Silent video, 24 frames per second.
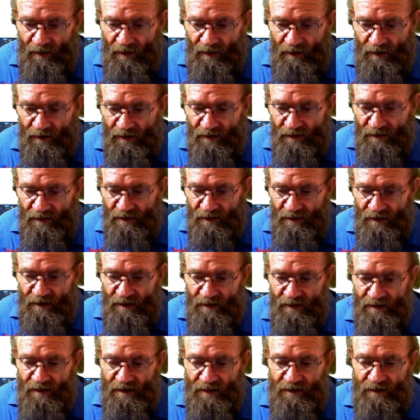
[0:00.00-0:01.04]
in
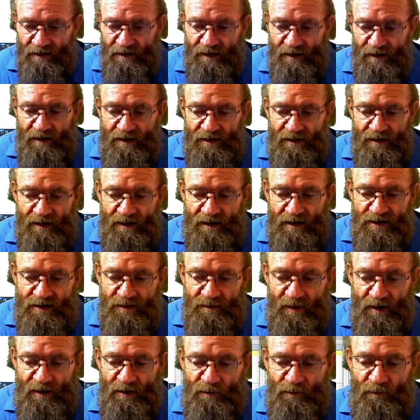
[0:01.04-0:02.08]
the
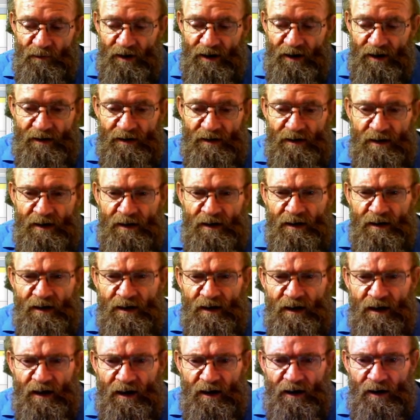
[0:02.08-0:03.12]
XML file.
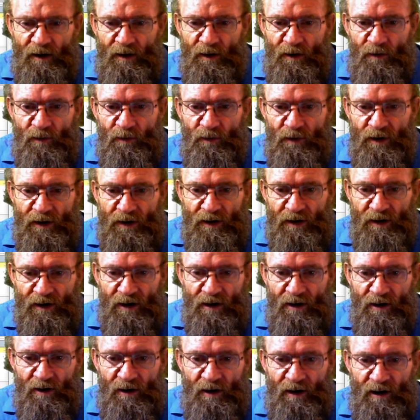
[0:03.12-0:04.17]
We're going to
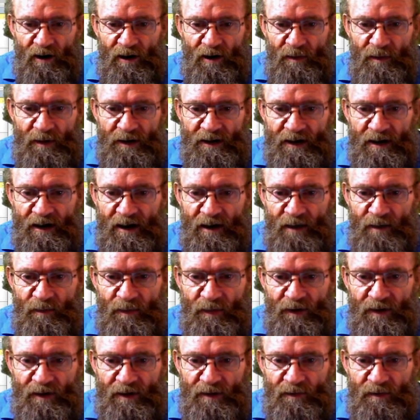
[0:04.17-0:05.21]
go a little bit
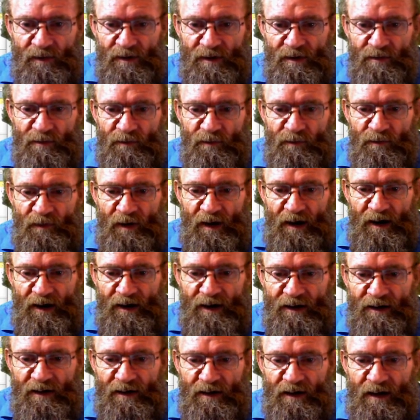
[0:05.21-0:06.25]
up and we'll
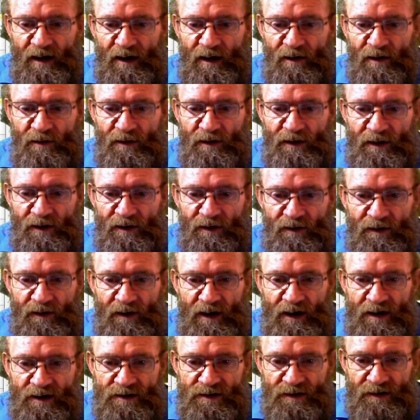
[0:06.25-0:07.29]
find our
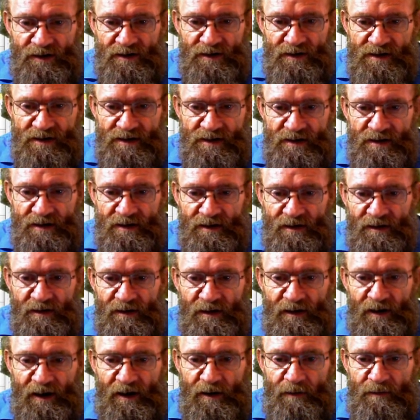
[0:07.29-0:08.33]
connections.
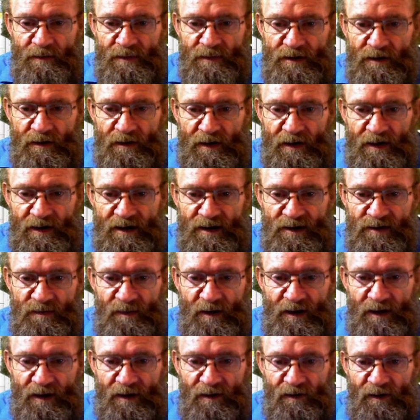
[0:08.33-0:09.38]
Okay, so there's
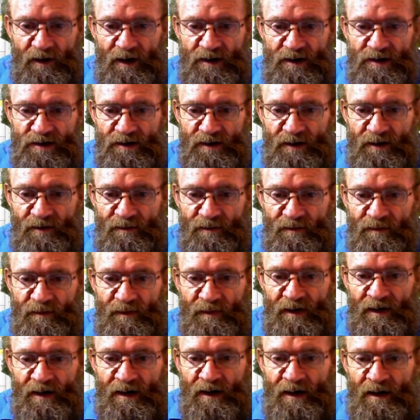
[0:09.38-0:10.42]
my connection
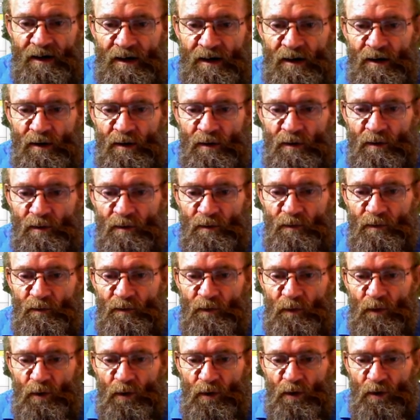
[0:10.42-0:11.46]

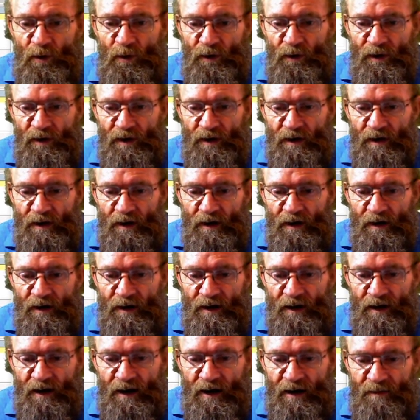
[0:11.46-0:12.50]
for
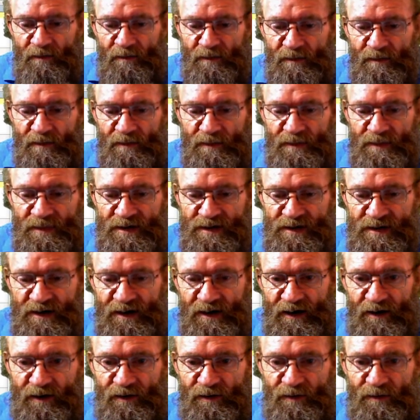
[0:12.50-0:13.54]

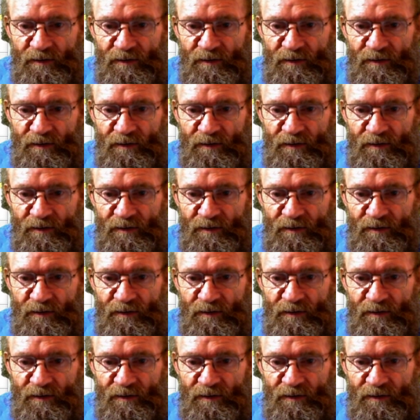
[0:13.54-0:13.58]
M0.